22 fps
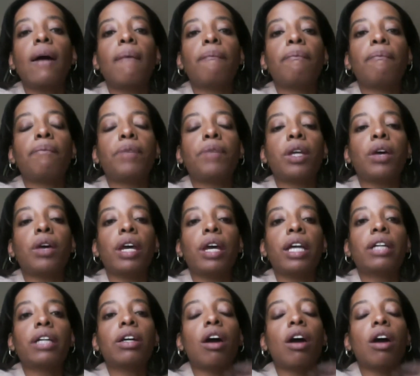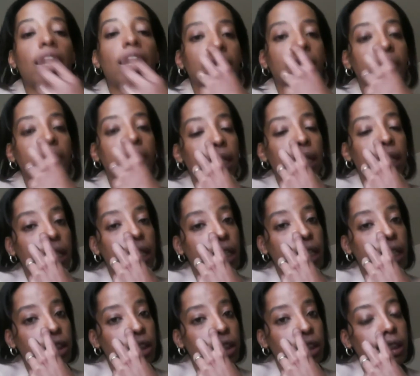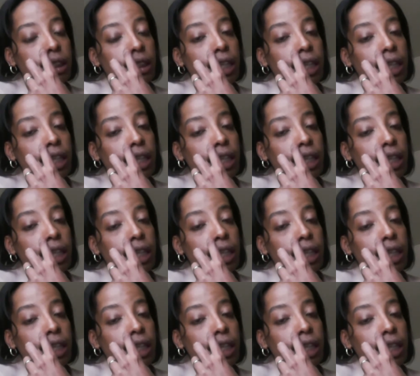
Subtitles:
You know, it cost me, let's just